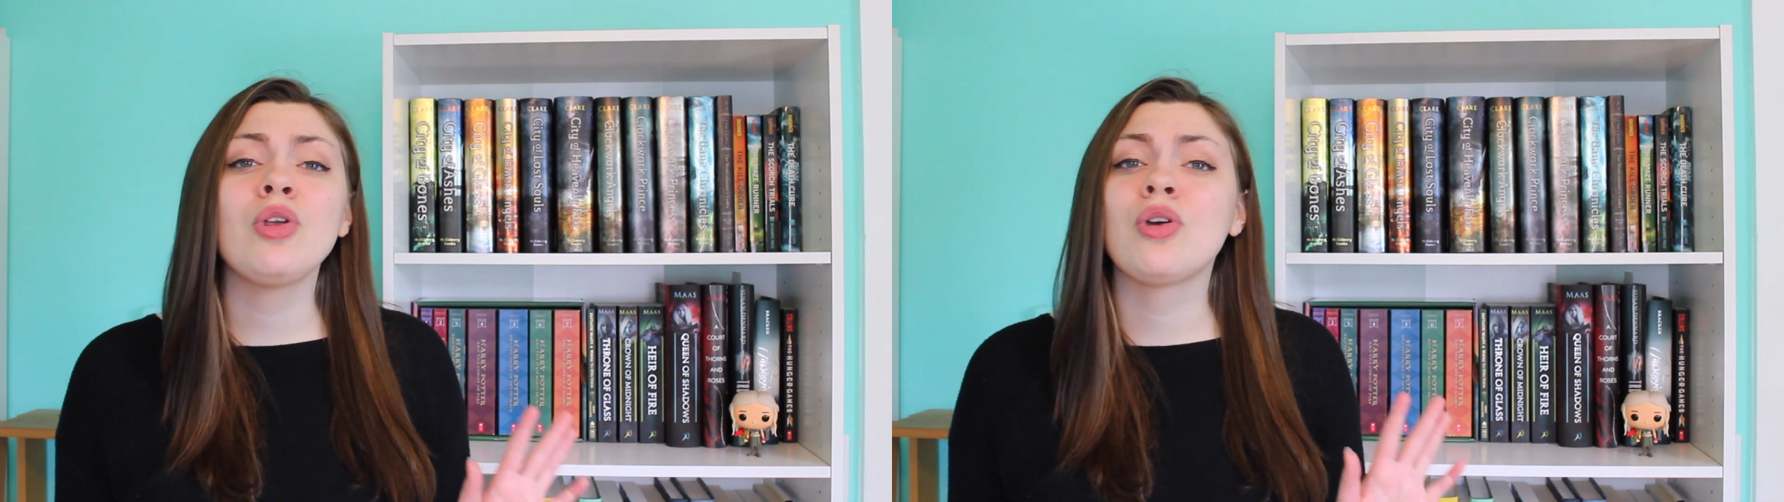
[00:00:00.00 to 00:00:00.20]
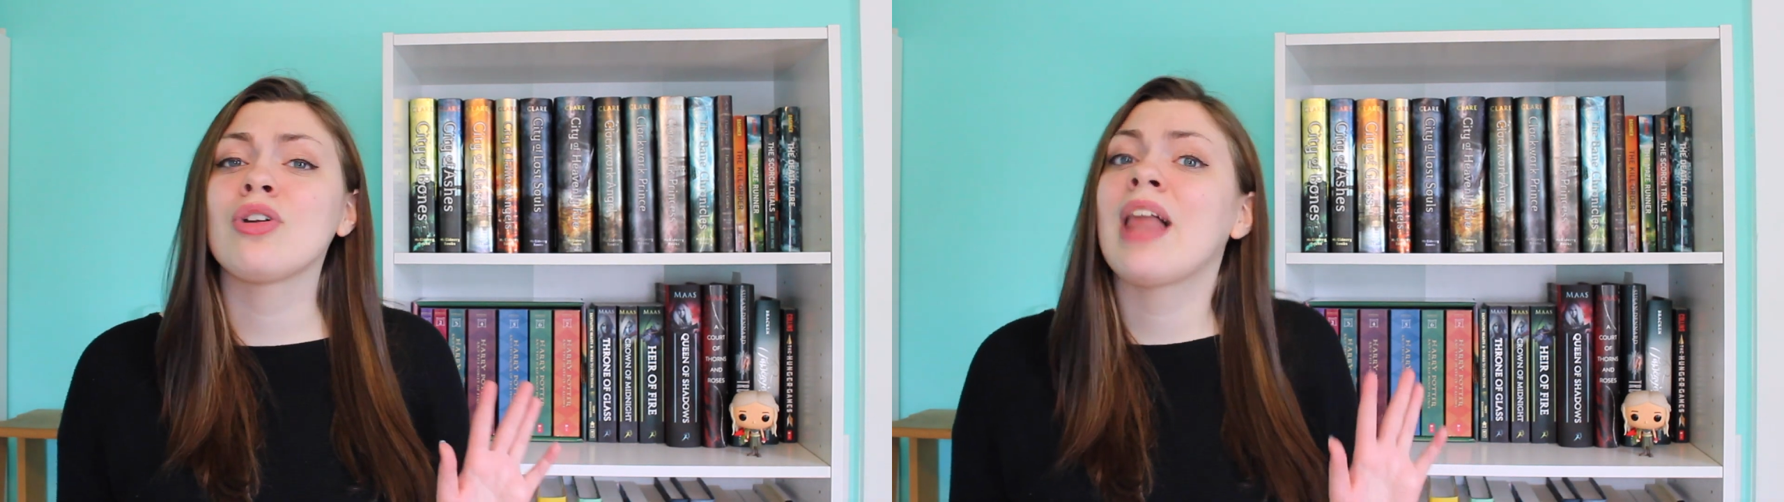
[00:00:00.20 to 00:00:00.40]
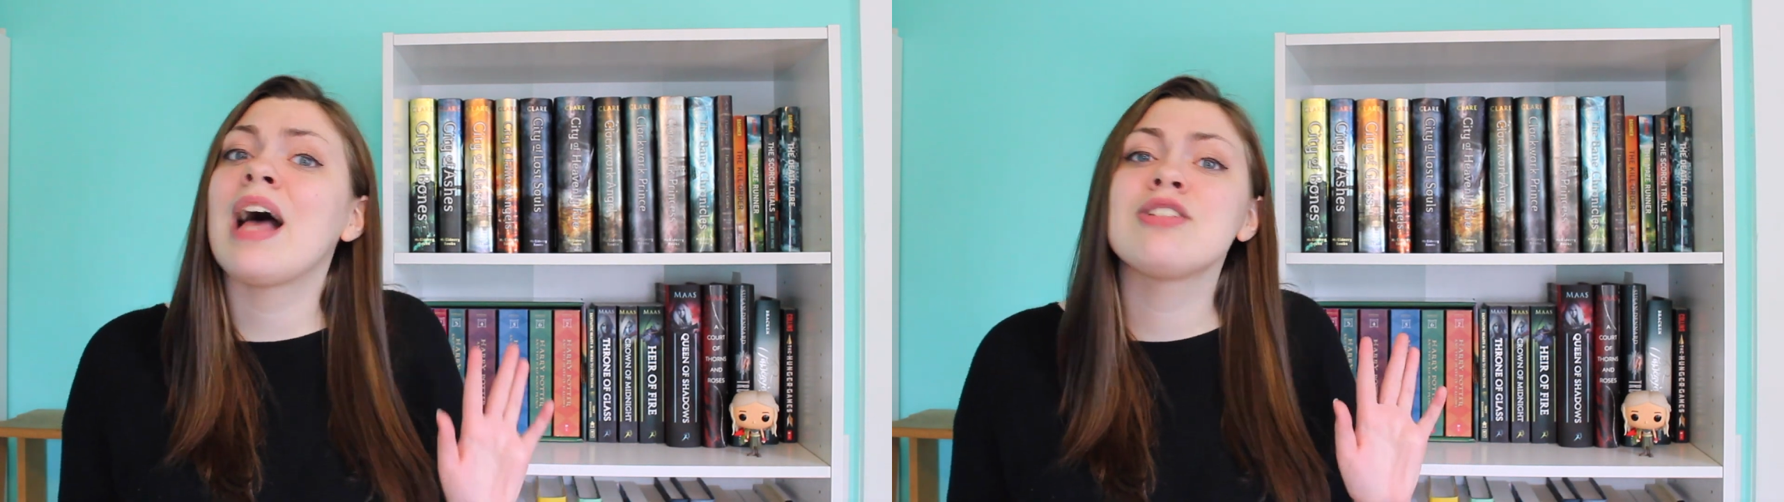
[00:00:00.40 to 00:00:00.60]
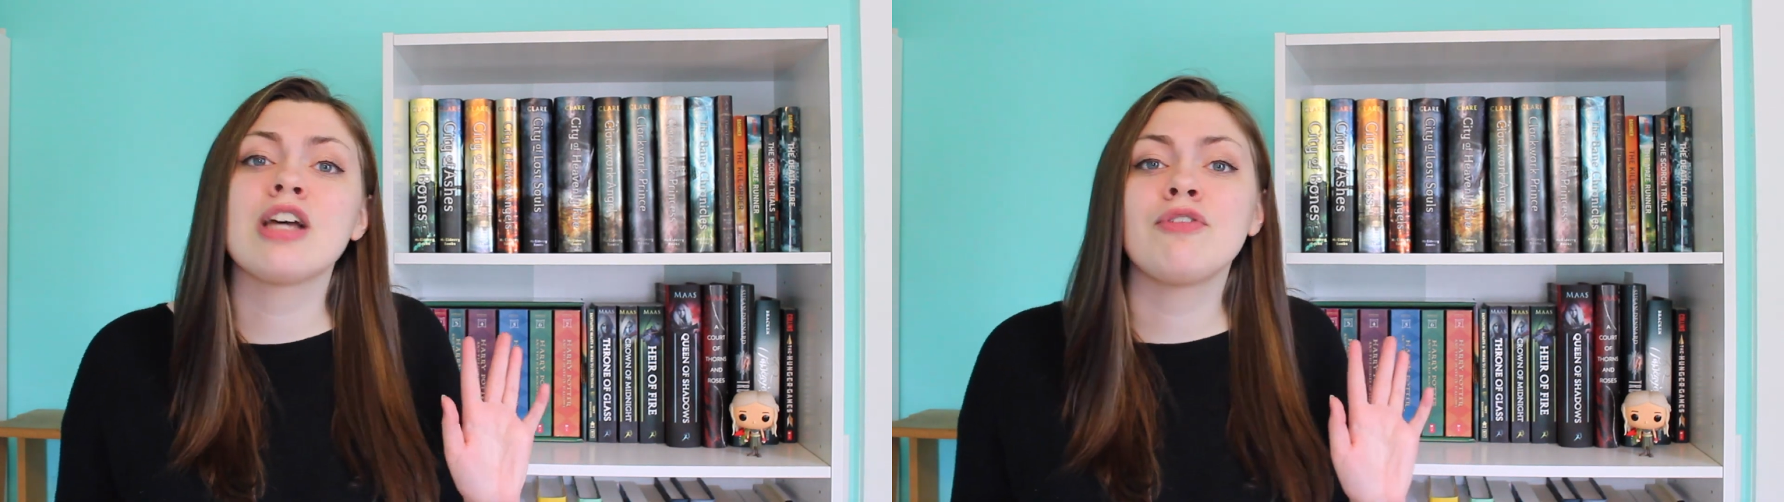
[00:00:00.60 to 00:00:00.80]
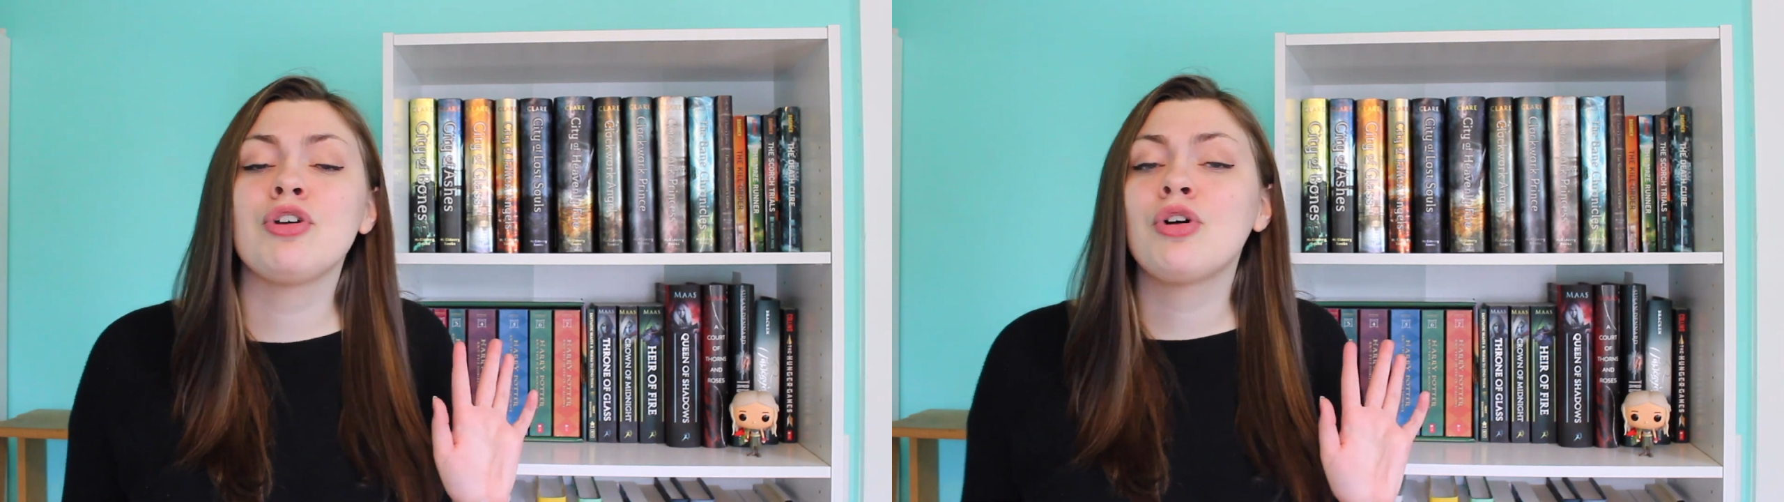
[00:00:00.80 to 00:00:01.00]
you're allowed to
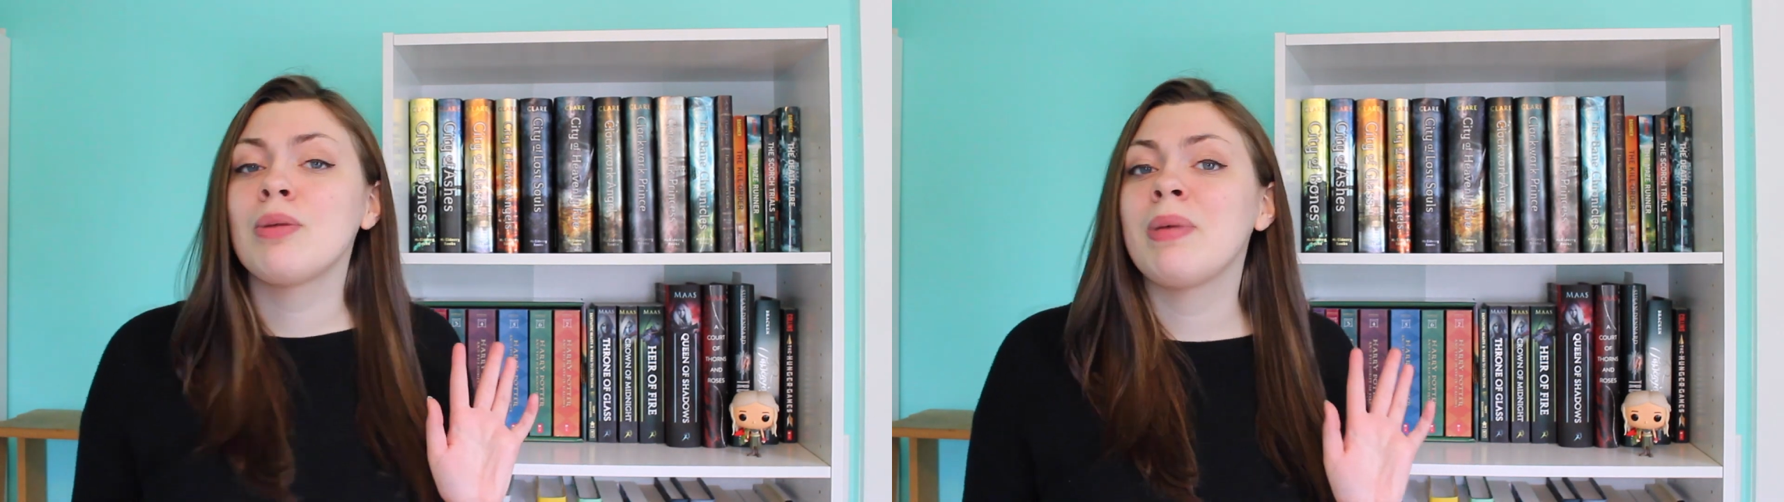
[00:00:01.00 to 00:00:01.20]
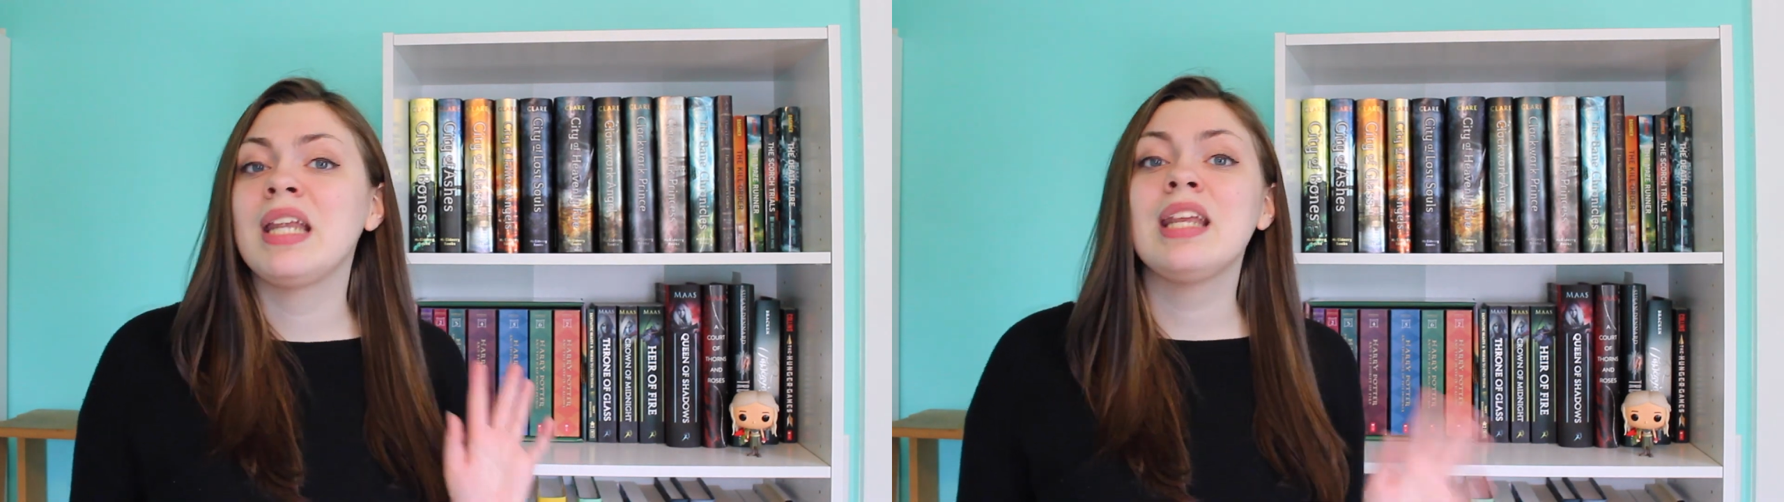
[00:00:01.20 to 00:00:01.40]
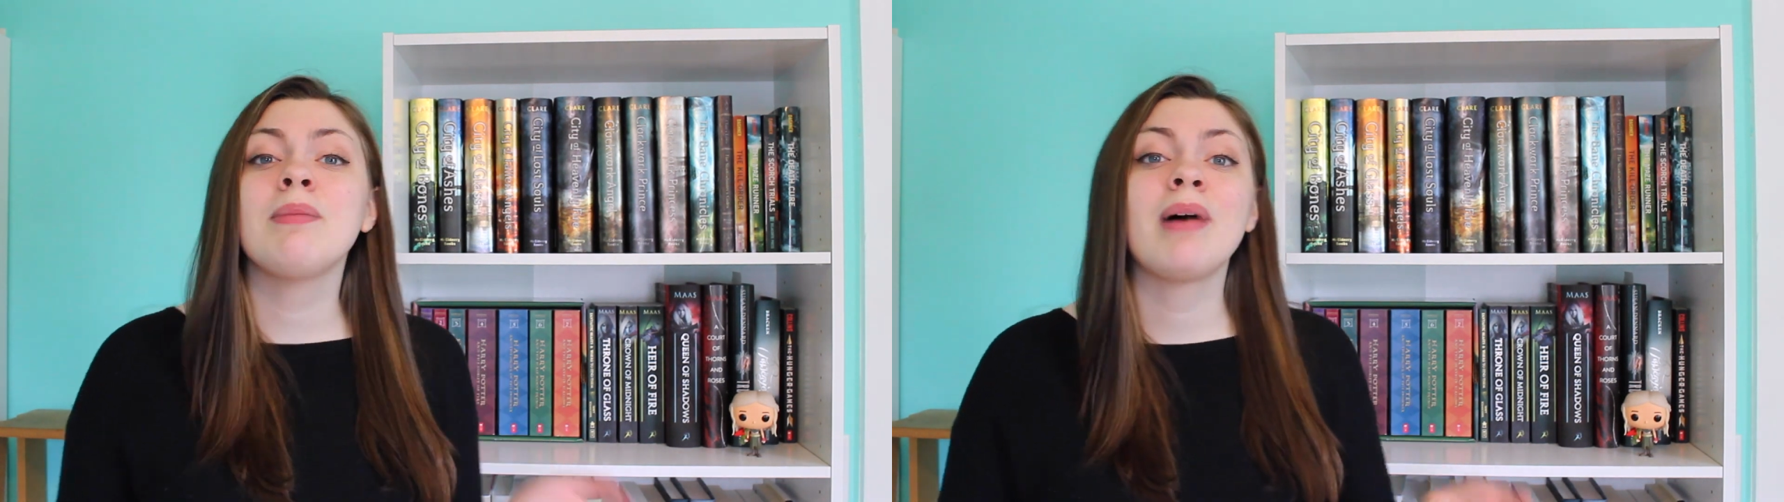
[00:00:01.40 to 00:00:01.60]
have your own opinion,